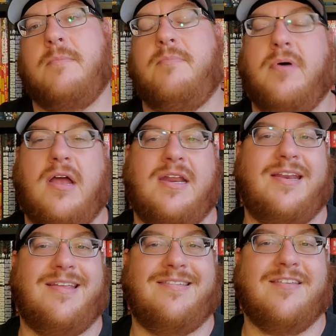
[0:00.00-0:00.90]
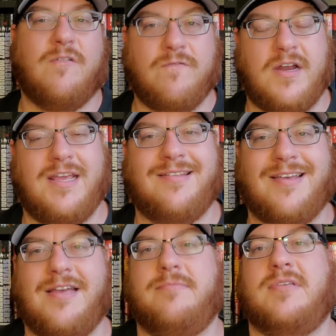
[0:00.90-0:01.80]
but it is still funny at
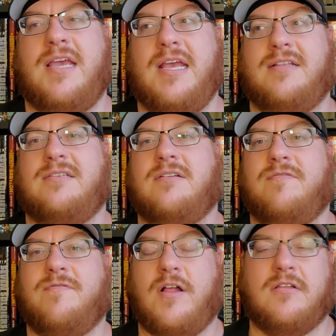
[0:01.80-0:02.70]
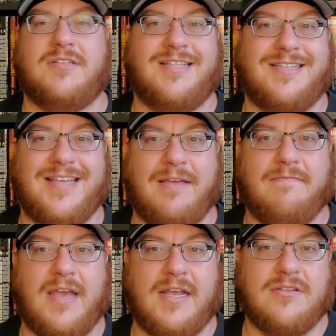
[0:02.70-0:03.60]
times and still follows in the same
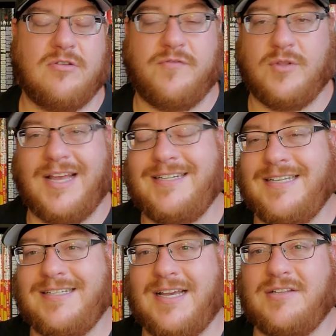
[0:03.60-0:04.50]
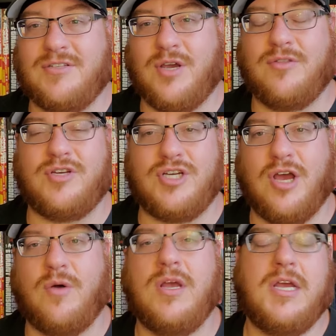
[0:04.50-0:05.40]
vein. So if you like Teen Titans Go, the
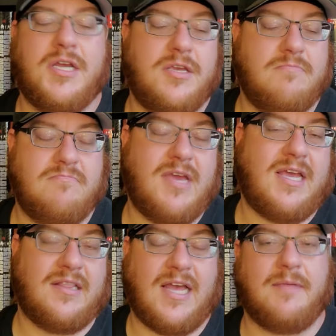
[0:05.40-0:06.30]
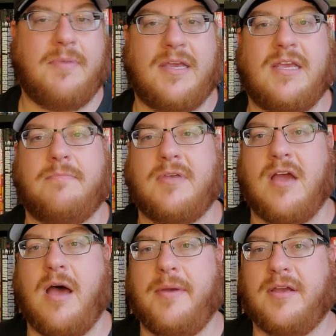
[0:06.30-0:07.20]
show, you may like picking up the
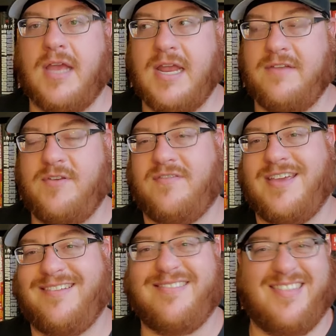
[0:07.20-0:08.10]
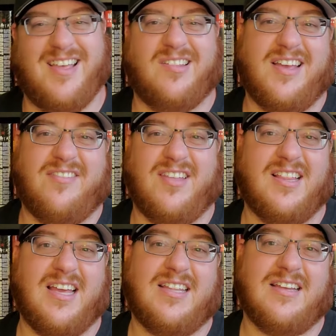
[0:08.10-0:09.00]
comic. And if you have kids, they'll definitely
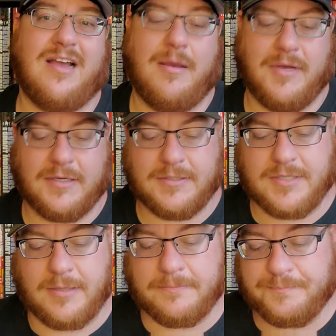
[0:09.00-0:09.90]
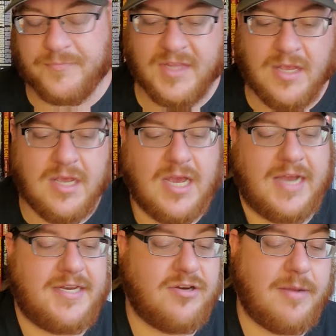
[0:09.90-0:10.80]
like the comic. So
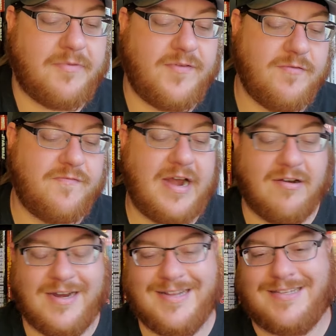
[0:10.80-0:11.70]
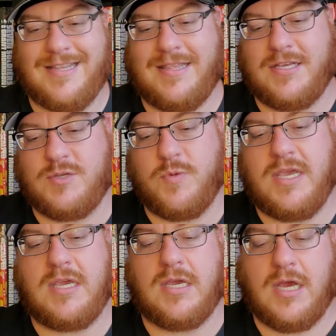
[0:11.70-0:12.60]
I did grab a few variants this
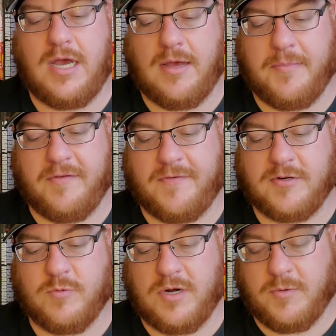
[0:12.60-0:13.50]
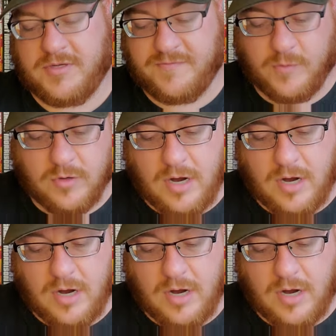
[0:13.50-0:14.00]
week. The first one was for